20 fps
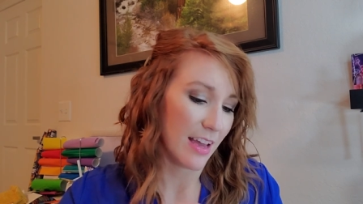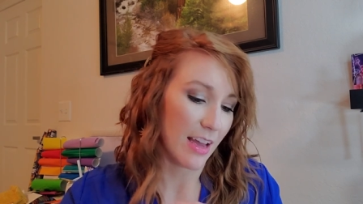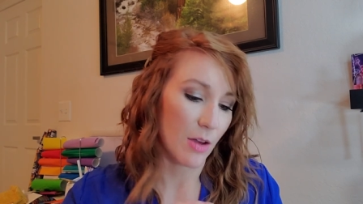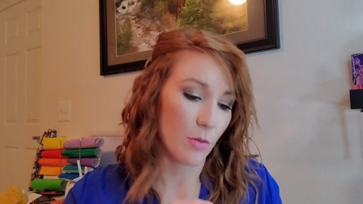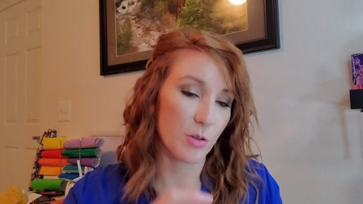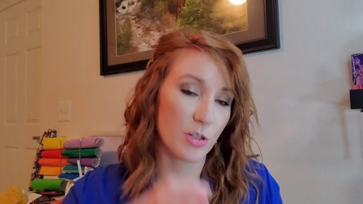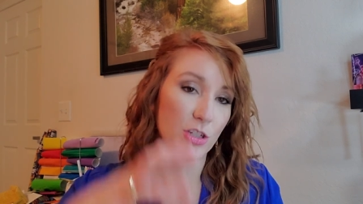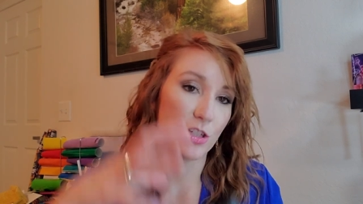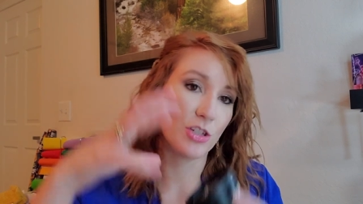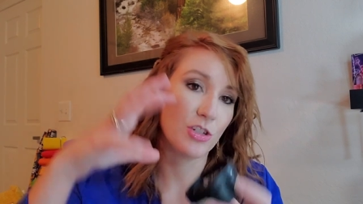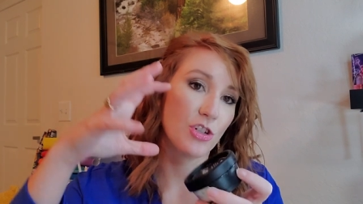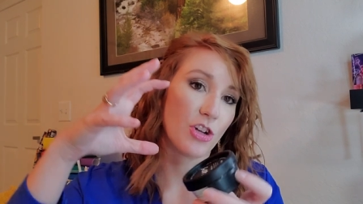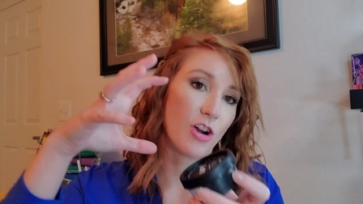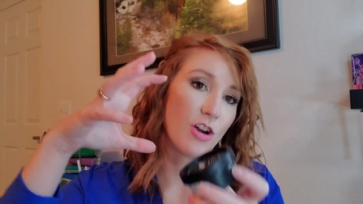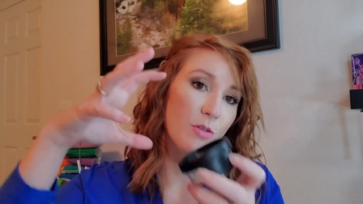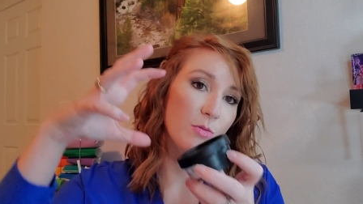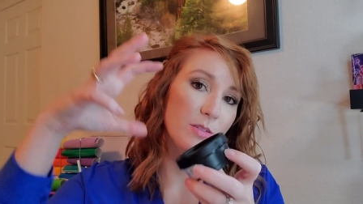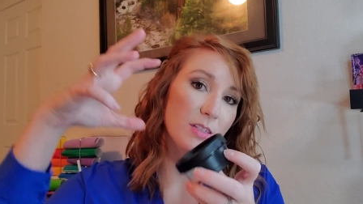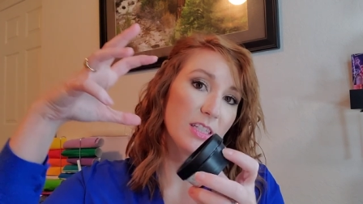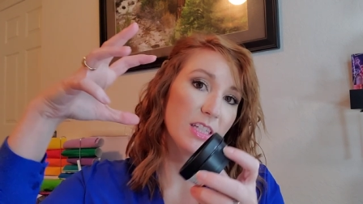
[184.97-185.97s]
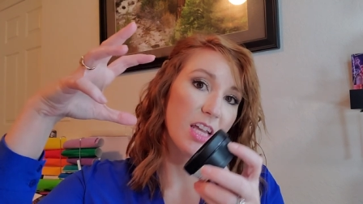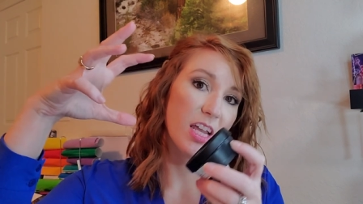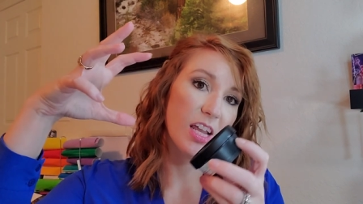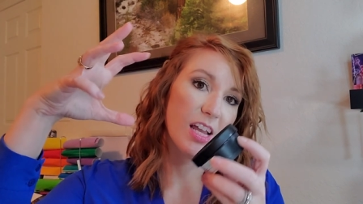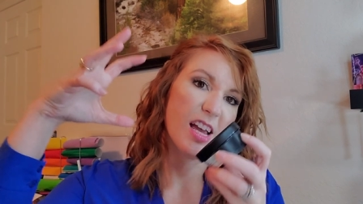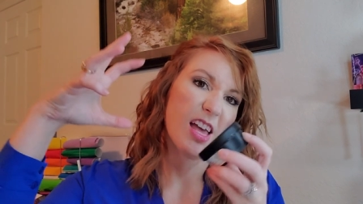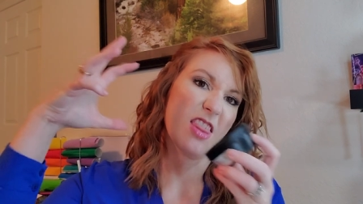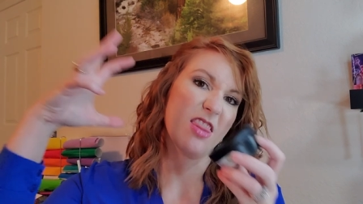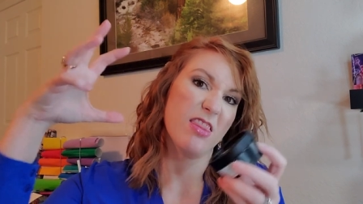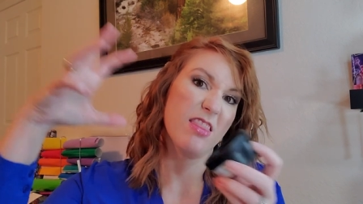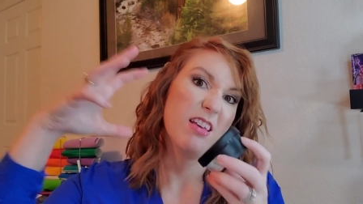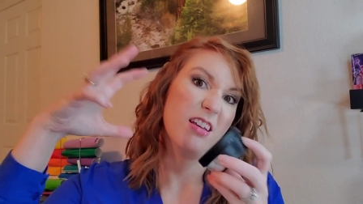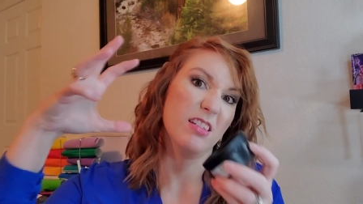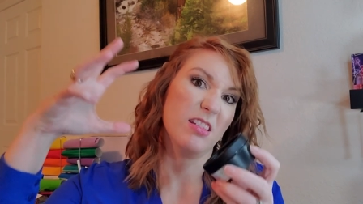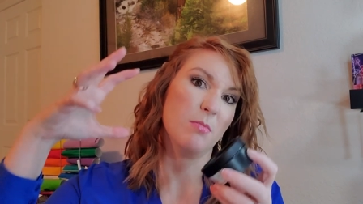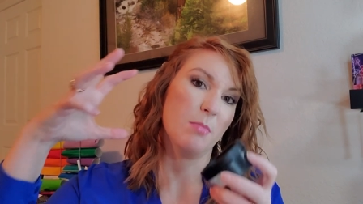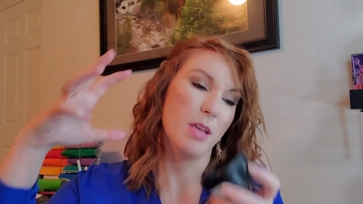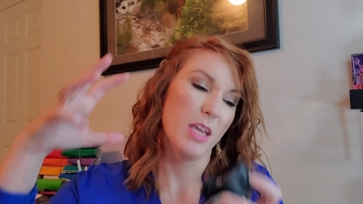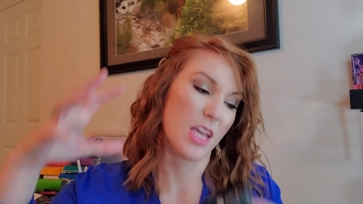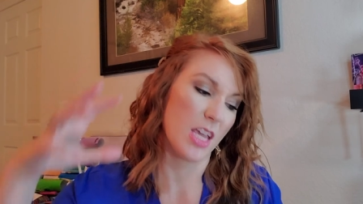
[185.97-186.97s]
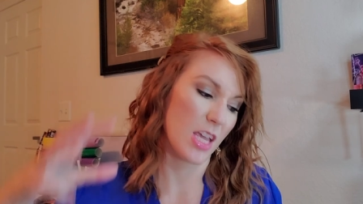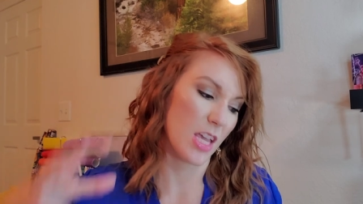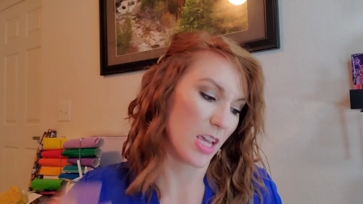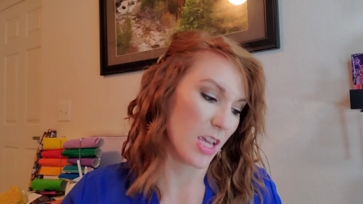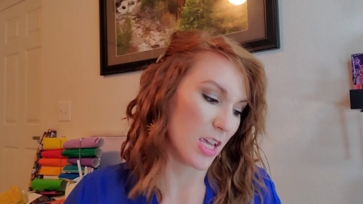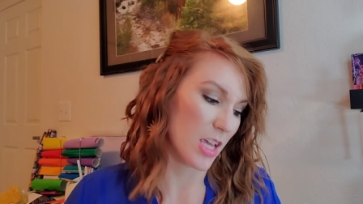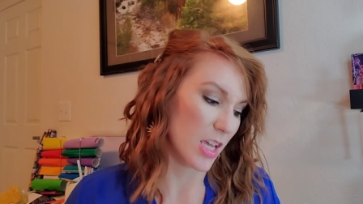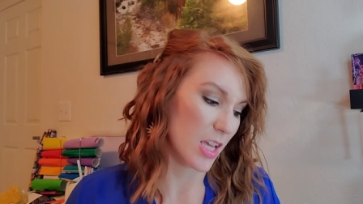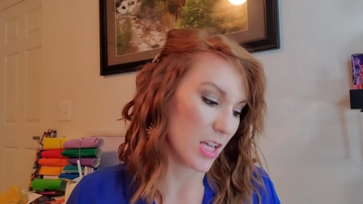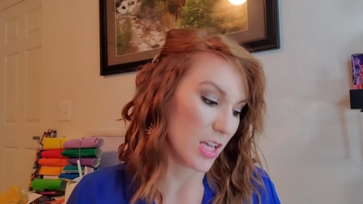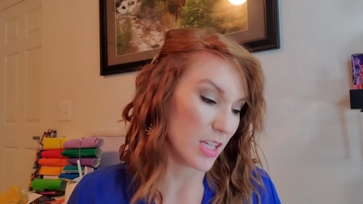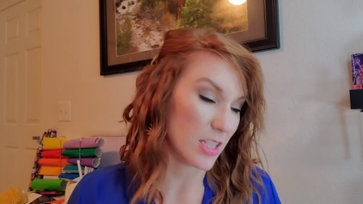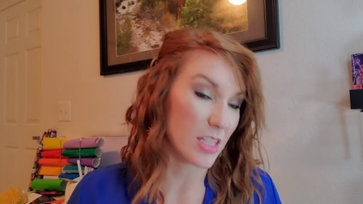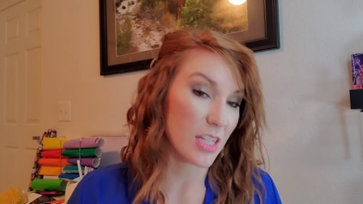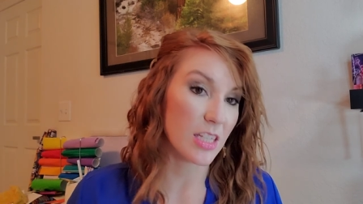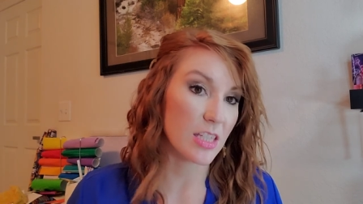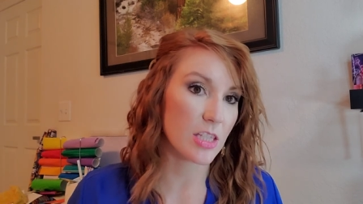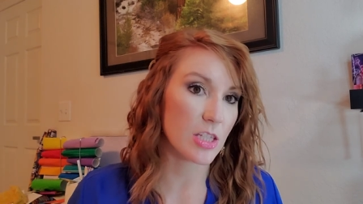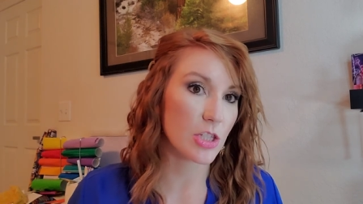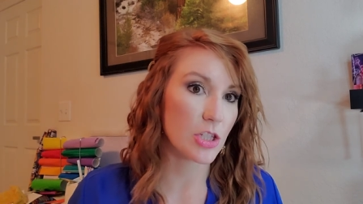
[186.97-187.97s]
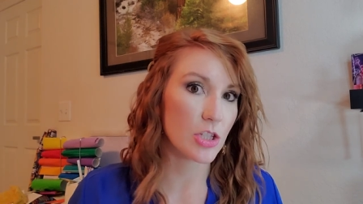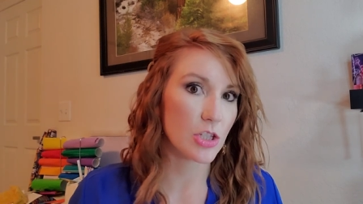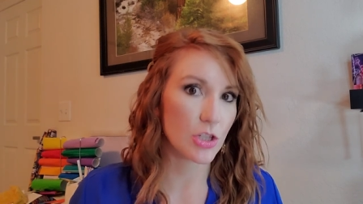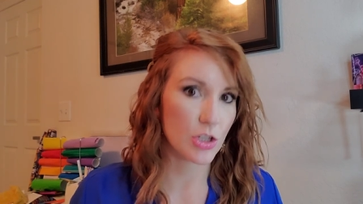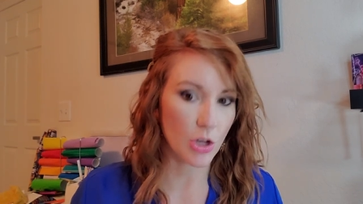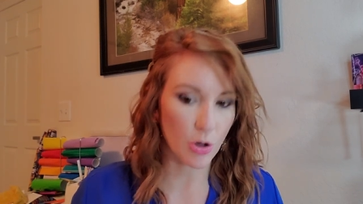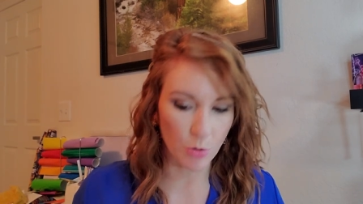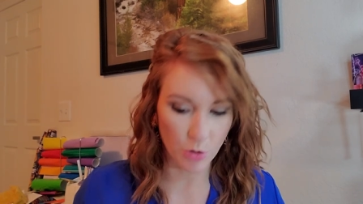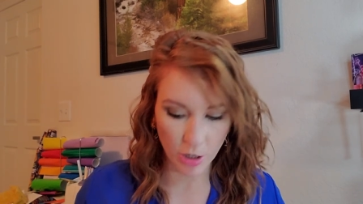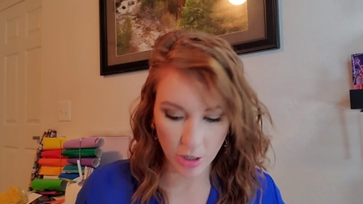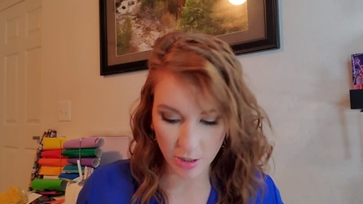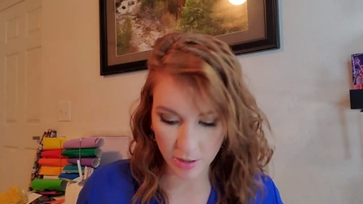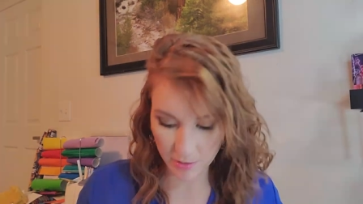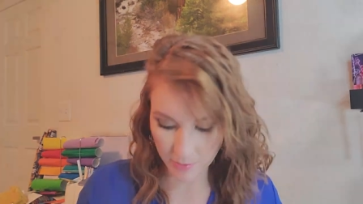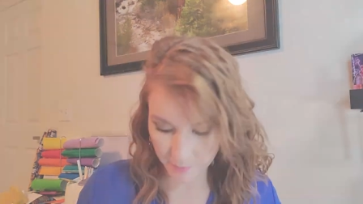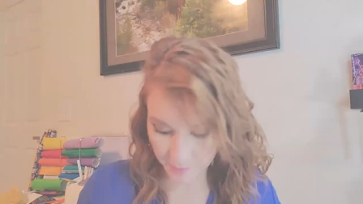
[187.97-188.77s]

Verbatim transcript: I wish the jar was like this big because it's so good.